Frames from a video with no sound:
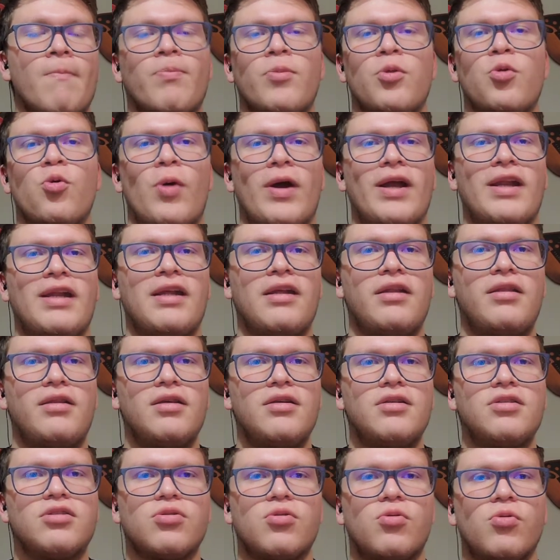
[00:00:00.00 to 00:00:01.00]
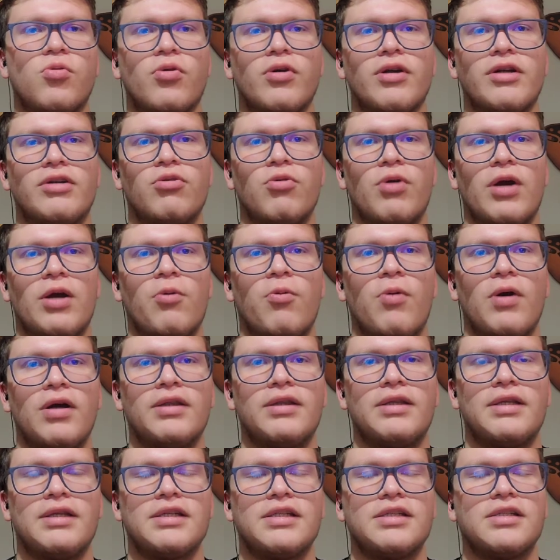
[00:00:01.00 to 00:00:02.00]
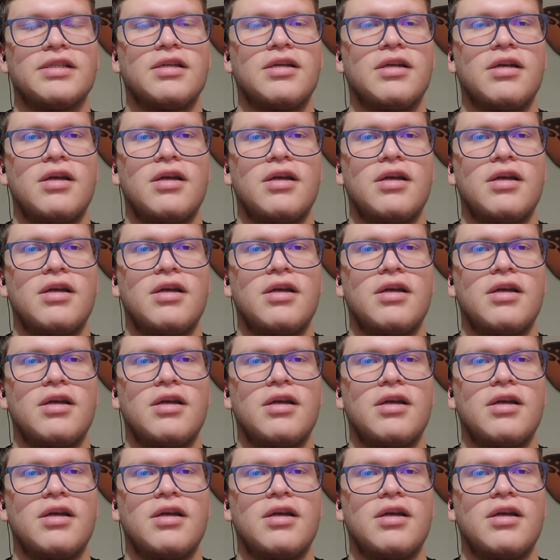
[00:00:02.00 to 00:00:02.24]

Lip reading: do I need this or do I want this?